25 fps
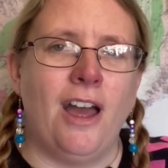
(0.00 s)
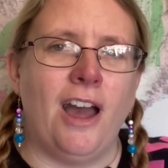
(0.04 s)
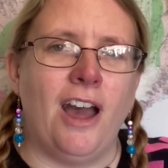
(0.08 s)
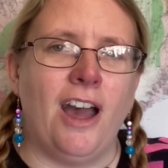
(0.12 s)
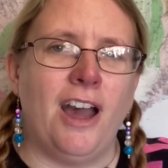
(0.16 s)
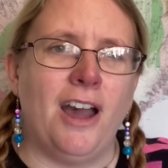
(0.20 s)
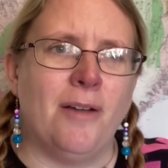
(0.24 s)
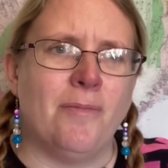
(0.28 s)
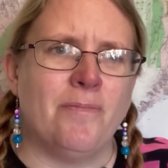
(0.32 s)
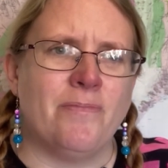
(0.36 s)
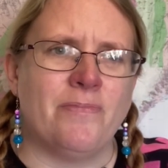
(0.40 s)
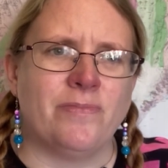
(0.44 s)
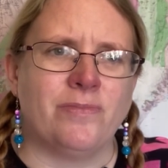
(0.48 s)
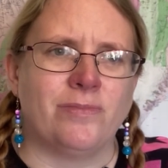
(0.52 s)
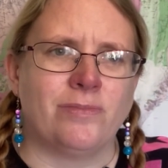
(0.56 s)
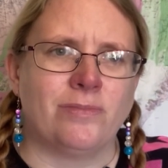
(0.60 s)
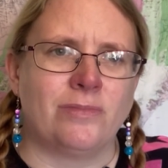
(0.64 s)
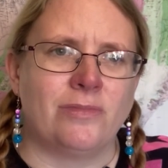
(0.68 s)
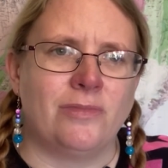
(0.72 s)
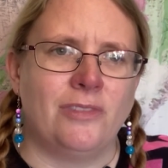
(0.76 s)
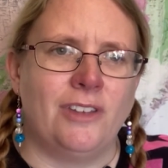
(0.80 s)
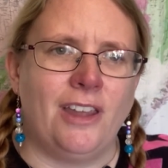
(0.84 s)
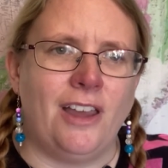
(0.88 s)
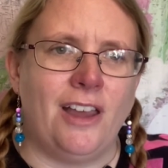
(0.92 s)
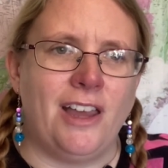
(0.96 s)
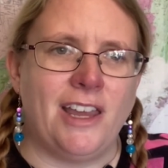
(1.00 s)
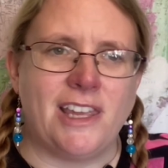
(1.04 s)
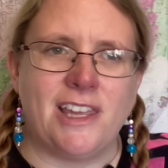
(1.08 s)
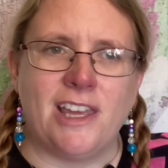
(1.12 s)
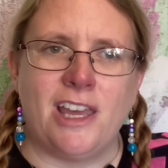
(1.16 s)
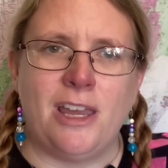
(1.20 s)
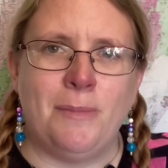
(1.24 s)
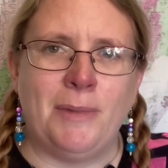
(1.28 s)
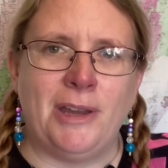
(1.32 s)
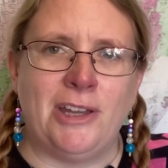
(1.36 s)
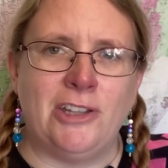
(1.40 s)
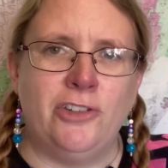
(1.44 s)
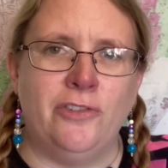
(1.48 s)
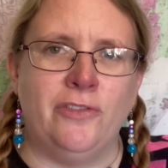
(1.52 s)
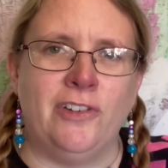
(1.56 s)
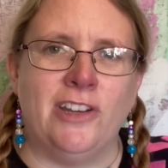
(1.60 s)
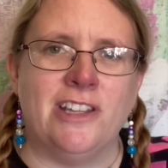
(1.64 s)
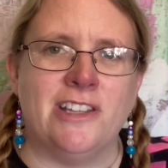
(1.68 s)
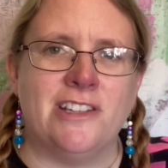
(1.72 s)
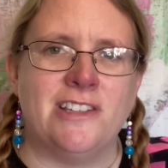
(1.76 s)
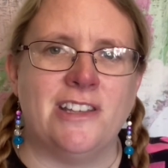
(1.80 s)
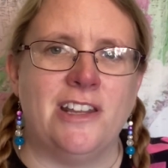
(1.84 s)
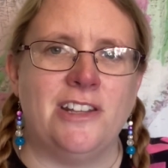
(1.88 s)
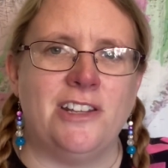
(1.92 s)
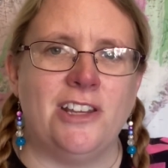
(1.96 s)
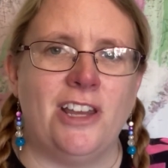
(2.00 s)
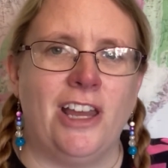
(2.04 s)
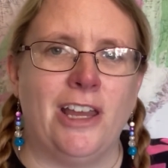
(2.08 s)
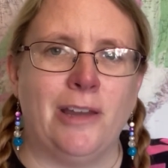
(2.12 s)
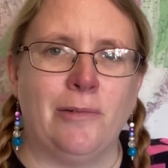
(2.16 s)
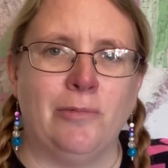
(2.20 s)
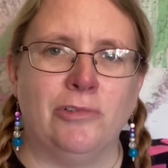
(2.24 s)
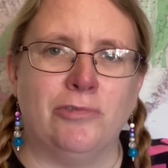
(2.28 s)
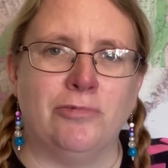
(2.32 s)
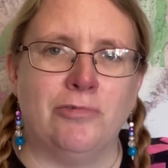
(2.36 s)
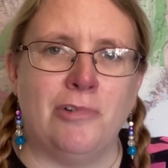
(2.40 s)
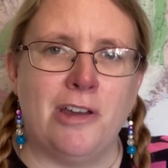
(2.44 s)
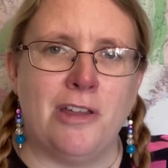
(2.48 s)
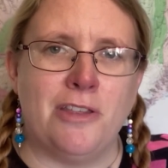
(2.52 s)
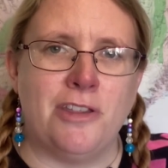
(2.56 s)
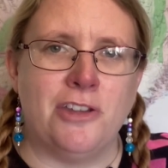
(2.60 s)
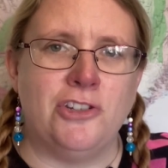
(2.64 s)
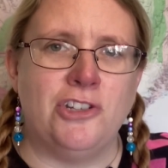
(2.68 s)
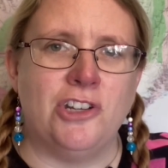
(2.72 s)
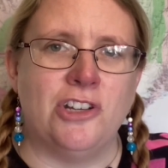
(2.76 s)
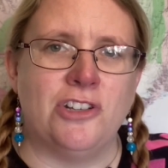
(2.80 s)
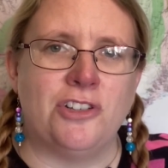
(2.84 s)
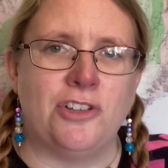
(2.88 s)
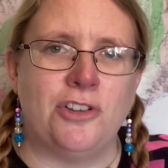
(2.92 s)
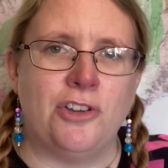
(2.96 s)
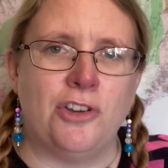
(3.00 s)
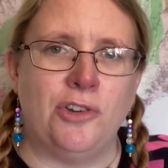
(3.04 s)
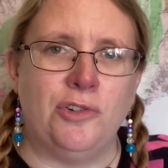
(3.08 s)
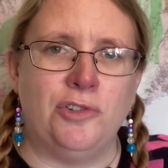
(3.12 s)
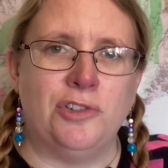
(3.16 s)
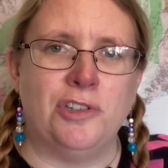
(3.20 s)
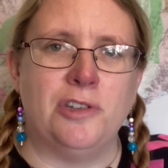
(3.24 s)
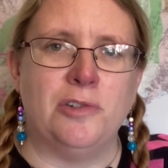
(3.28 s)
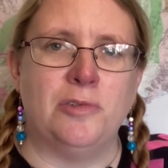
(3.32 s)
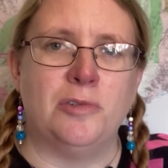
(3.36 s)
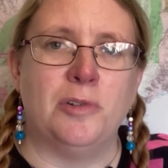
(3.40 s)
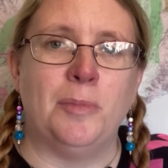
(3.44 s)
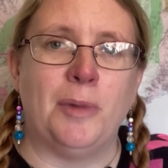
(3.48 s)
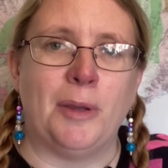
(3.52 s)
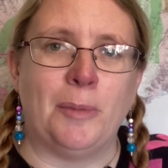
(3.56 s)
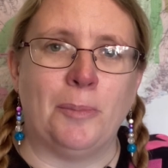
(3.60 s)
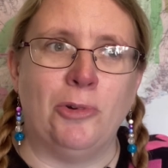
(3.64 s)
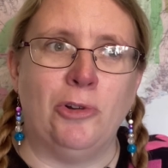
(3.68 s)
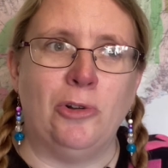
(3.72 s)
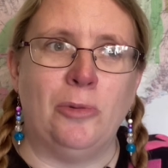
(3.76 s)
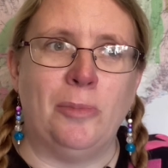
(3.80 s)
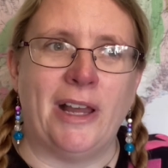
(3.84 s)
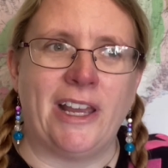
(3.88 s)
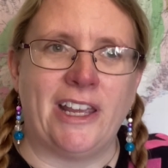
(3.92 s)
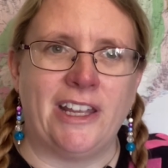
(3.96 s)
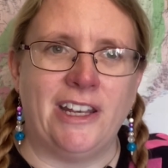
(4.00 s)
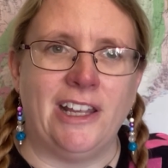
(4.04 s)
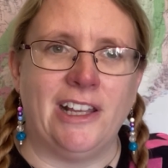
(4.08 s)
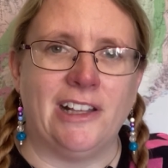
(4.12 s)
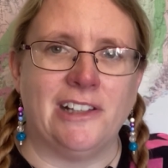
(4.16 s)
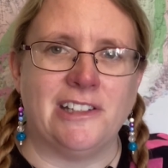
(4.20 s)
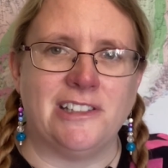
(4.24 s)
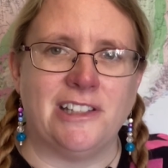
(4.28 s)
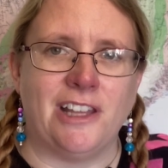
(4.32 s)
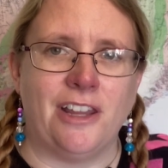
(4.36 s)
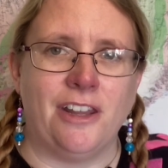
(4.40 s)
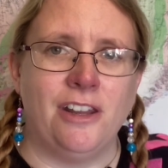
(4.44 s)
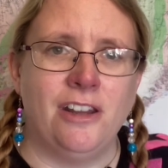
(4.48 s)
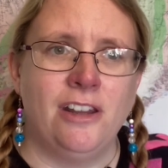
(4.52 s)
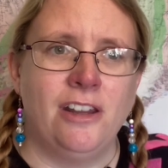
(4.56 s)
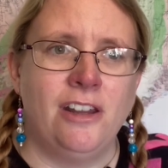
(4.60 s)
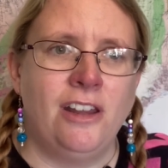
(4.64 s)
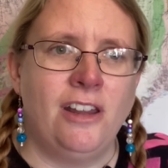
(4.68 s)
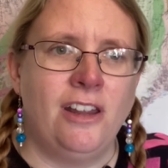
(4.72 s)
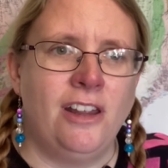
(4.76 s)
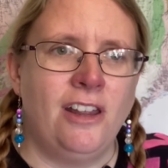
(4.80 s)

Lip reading: I came out of it and said I would rather just go to the swimming pool back in Iceland.